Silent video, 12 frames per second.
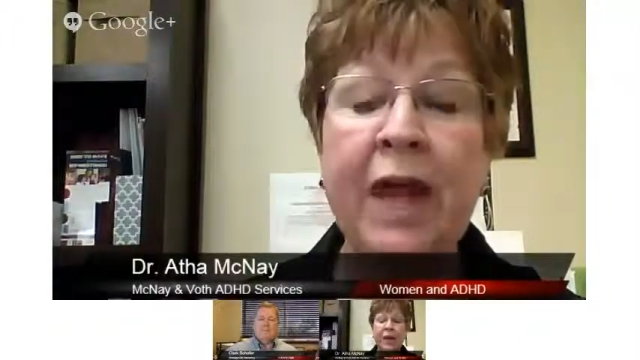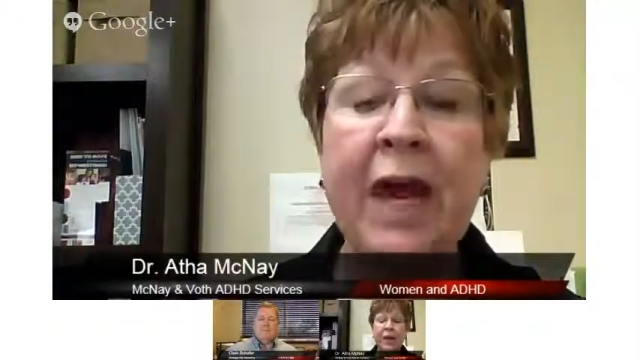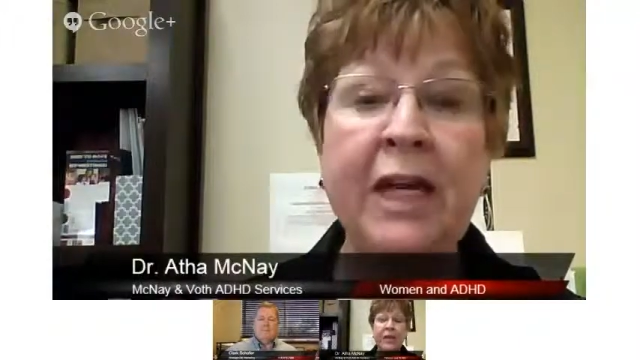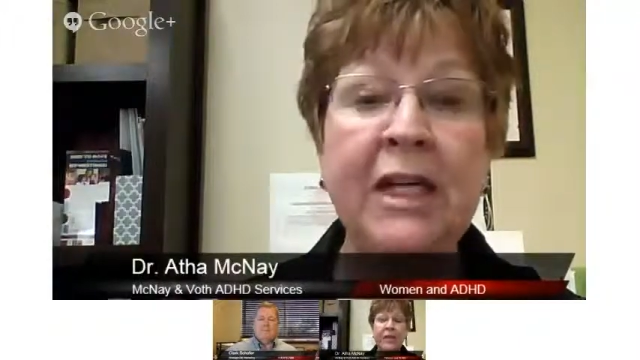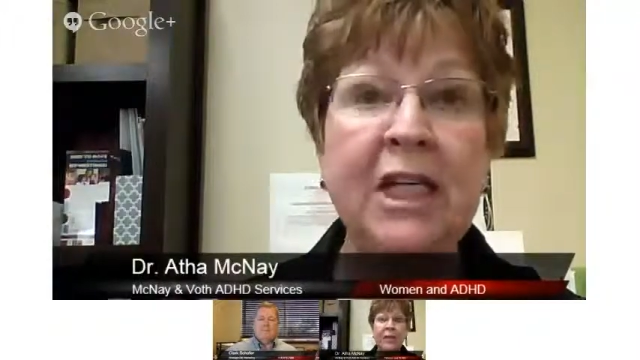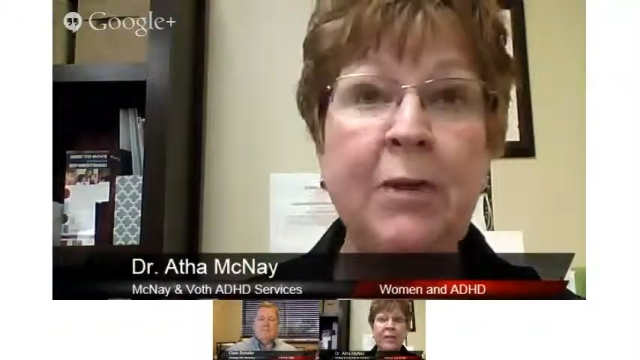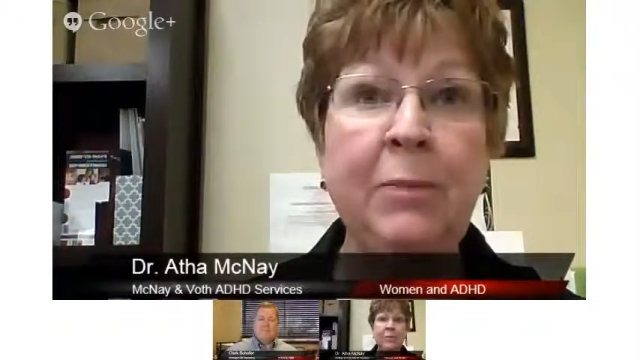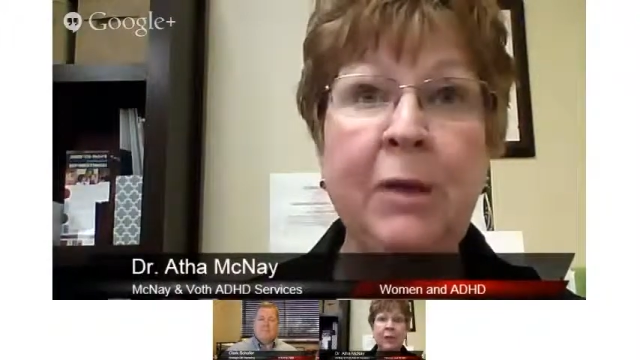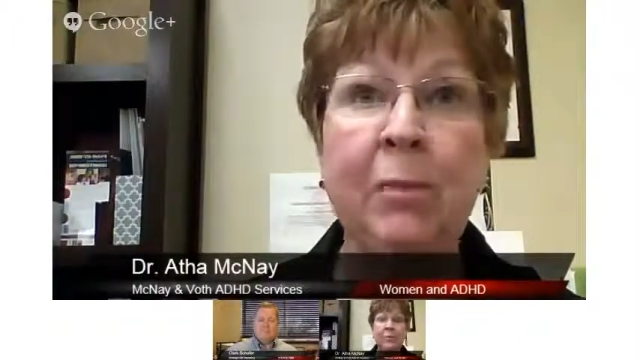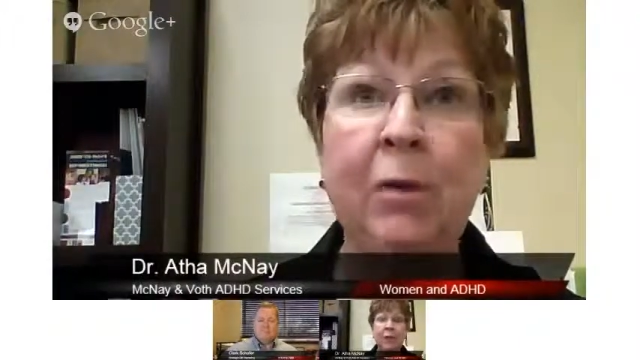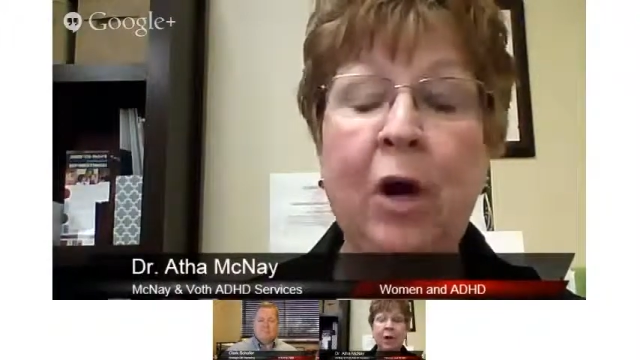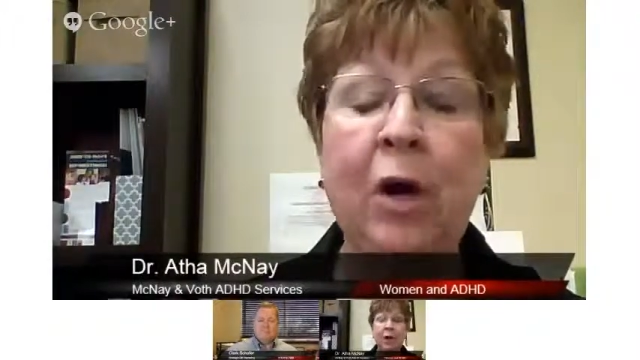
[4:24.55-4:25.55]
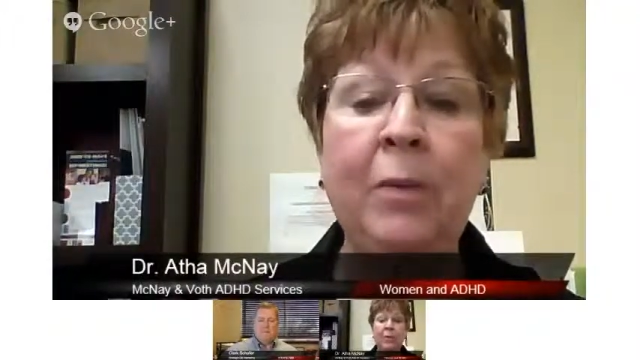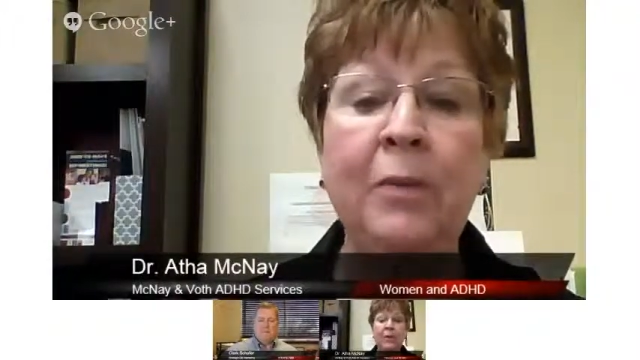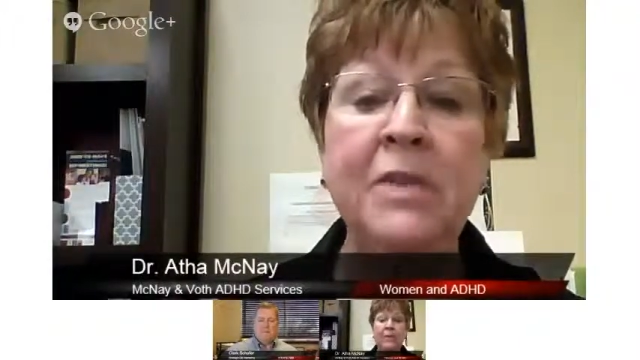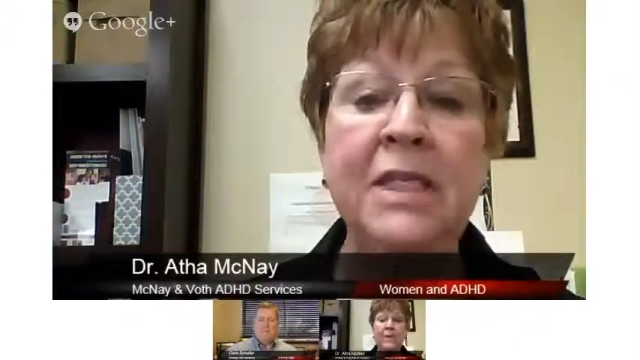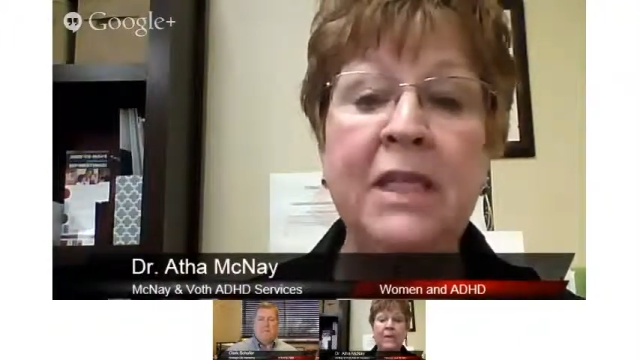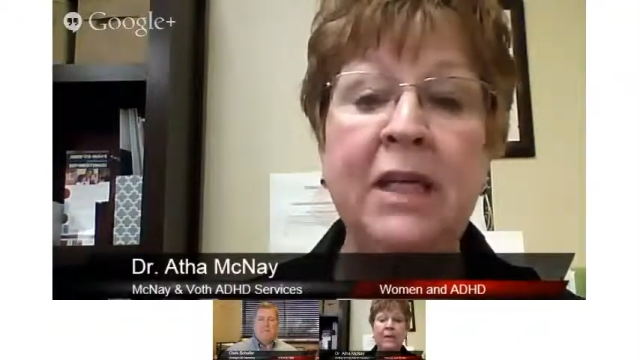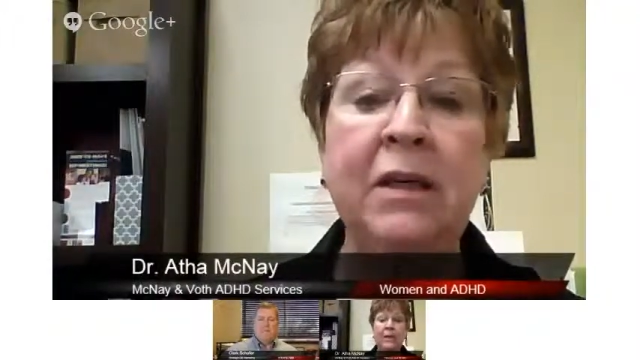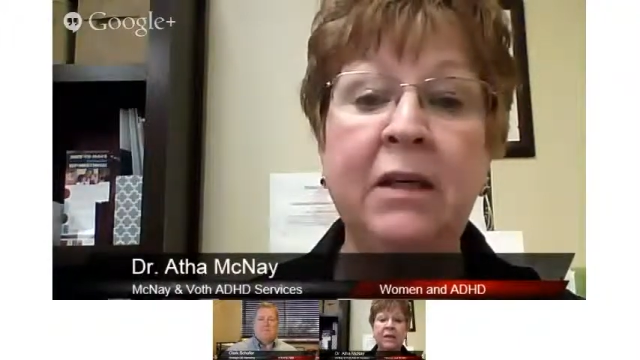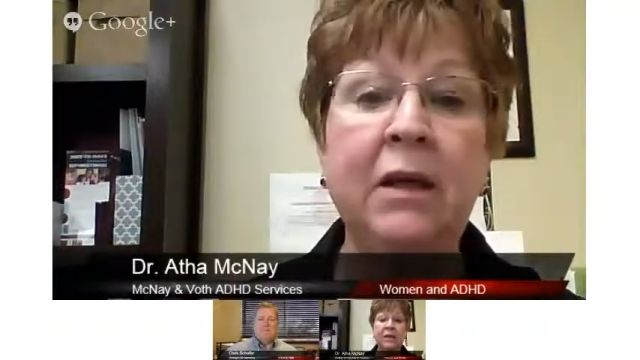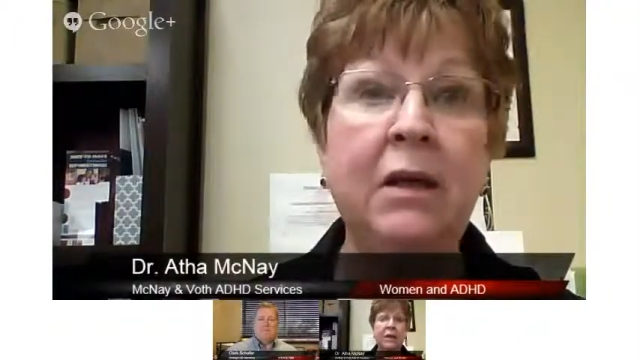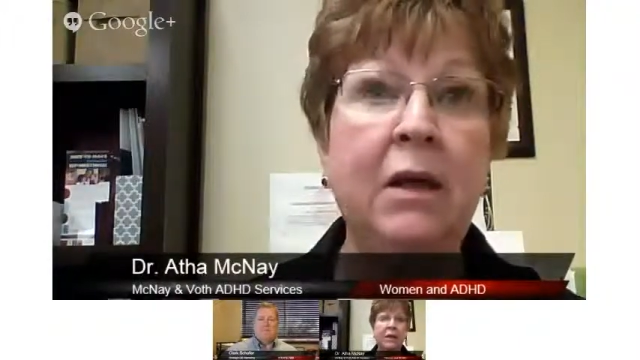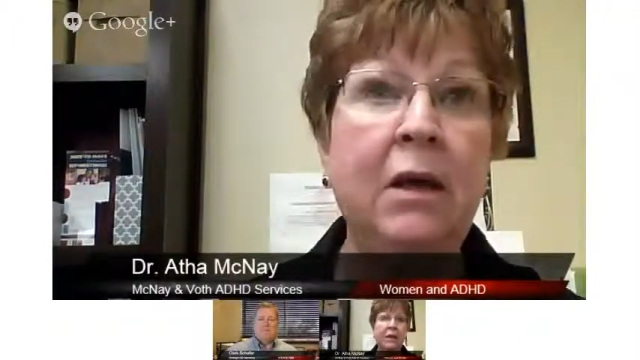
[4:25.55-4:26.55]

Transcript: academic problems in